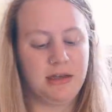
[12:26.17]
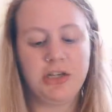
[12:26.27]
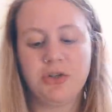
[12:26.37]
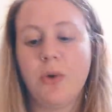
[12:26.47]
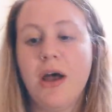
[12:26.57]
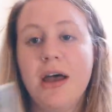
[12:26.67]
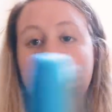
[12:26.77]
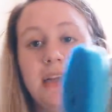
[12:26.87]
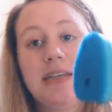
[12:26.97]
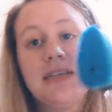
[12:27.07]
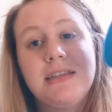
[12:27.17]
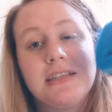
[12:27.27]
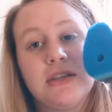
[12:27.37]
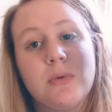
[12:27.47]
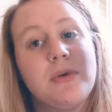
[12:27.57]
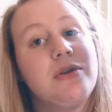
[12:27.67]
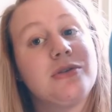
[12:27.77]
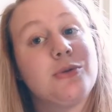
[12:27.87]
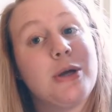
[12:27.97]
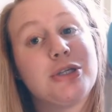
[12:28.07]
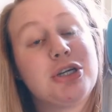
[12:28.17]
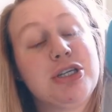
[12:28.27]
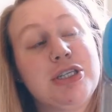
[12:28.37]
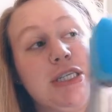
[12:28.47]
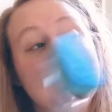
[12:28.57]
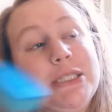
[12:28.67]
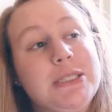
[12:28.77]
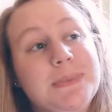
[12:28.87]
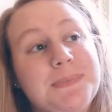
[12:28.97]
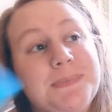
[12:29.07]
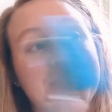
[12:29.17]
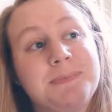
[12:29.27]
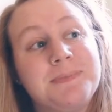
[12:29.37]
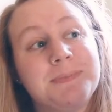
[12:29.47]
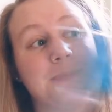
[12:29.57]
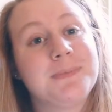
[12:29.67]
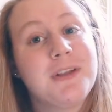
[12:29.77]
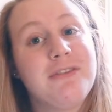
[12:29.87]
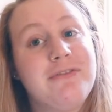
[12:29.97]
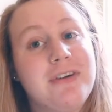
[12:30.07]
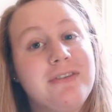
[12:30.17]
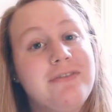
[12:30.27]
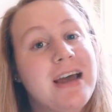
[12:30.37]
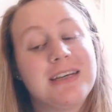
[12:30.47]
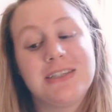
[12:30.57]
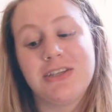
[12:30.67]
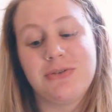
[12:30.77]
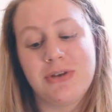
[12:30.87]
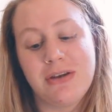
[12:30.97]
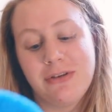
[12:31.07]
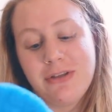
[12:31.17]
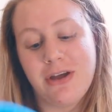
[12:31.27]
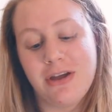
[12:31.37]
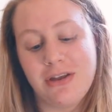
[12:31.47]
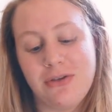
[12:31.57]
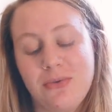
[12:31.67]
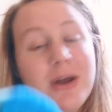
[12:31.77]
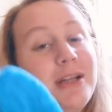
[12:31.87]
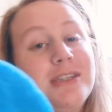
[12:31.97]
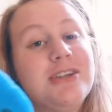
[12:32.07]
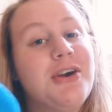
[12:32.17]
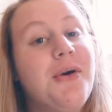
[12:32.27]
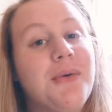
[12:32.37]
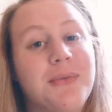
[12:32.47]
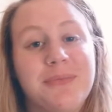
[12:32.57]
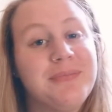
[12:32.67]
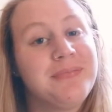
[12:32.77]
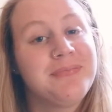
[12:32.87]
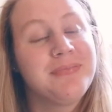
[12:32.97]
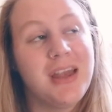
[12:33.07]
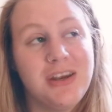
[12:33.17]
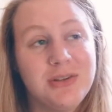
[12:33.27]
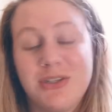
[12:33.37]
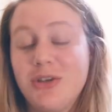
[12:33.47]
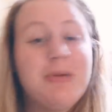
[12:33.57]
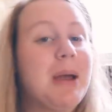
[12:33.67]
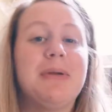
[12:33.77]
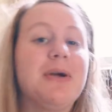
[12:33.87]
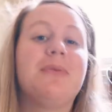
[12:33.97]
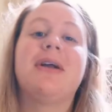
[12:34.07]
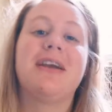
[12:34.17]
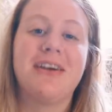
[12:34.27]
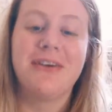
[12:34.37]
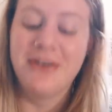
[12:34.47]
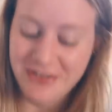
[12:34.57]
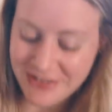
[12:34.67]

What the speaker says: a dish wand. This is what we use to wash our dishes. Fun facts you never thought you wanted to know, and you still probably don't want to know.